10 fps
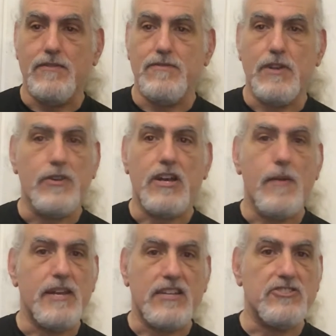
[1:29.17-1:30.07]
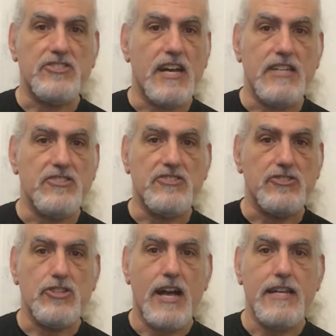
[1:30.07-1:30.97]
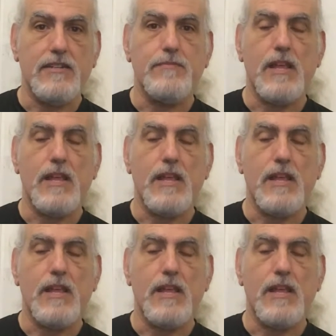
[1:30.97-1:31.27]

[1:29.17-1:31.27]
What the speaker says: Very common exercises in China,